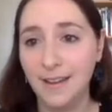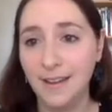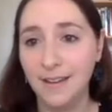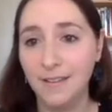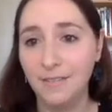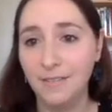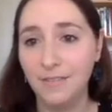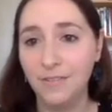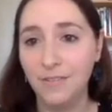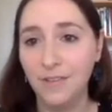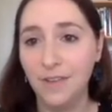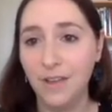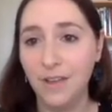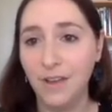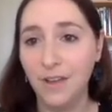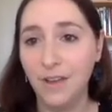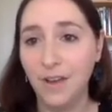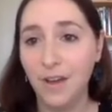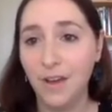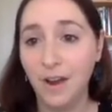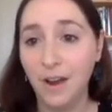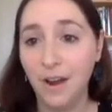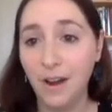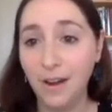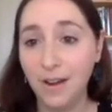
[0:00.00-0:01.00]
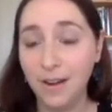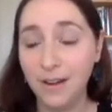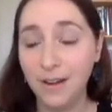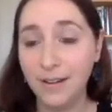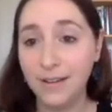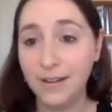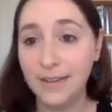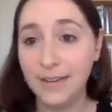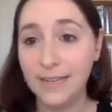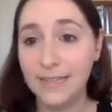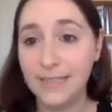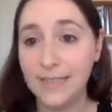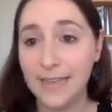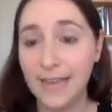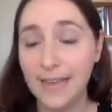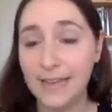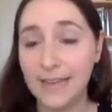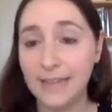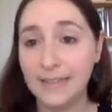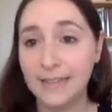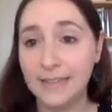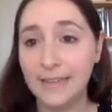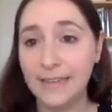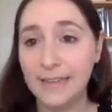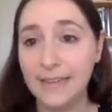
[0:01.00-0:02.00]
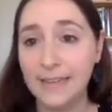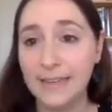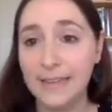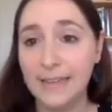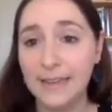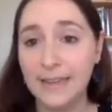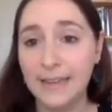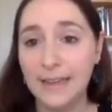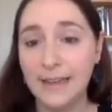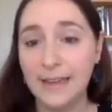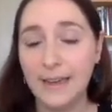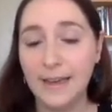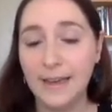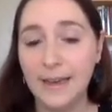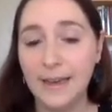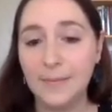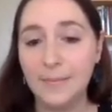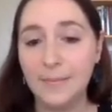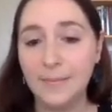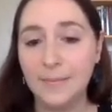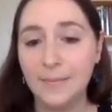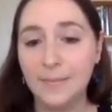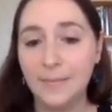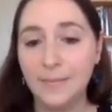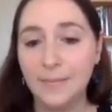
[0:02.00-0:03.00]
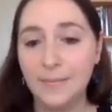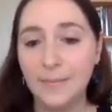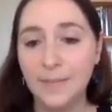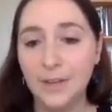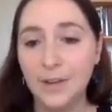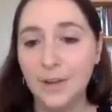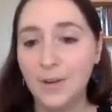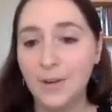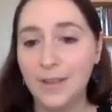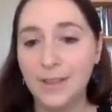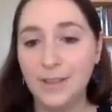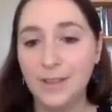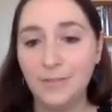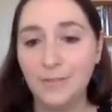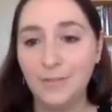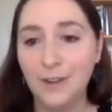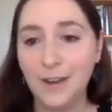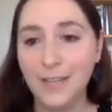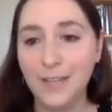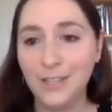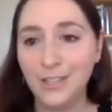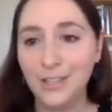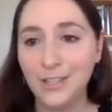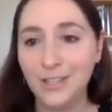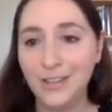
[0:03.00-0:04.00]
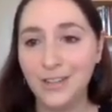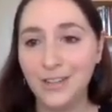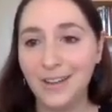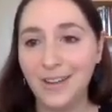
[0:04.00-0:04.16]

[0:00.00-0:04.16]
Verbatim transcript: of art, exactly. Yeah. Um, you know, in the French